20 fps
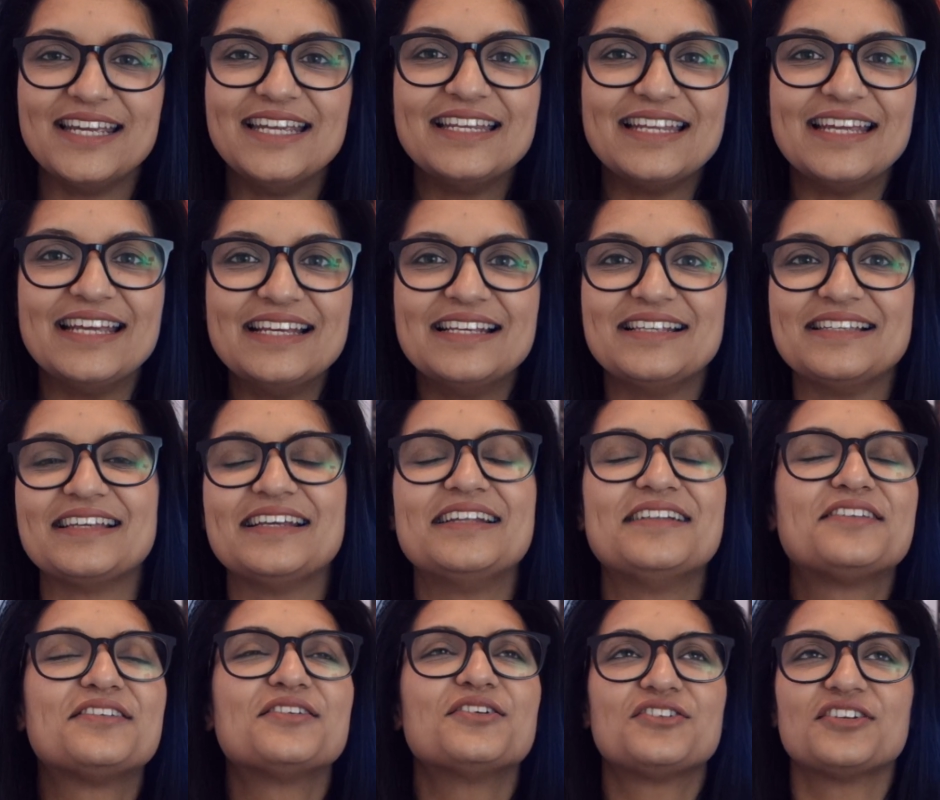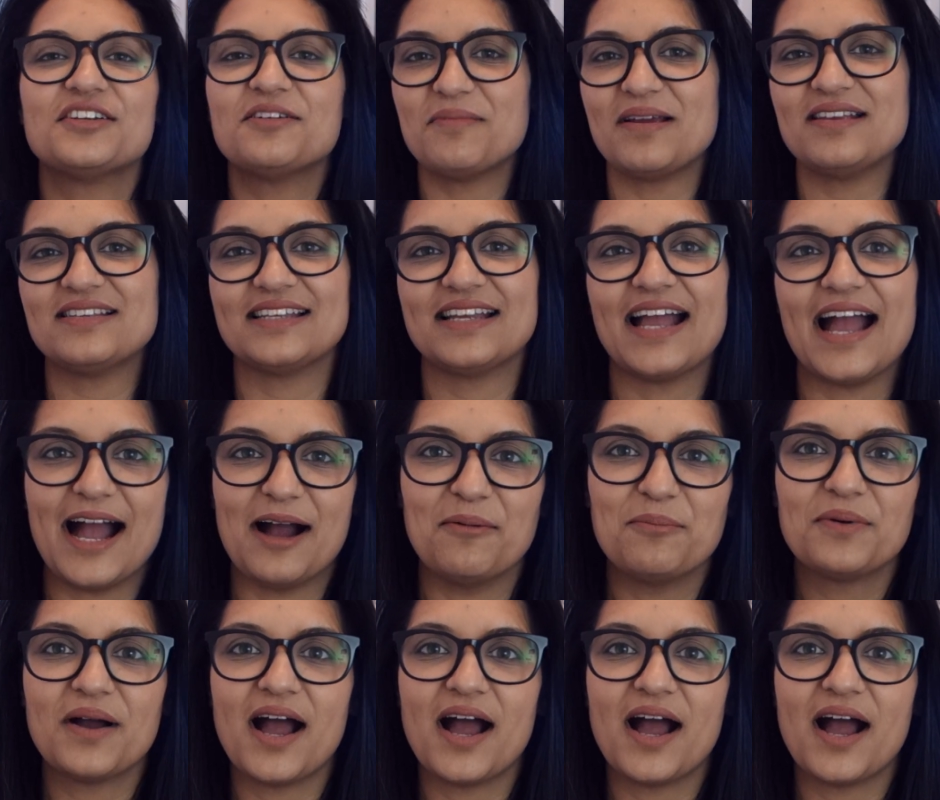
it is. It's such an amazing app.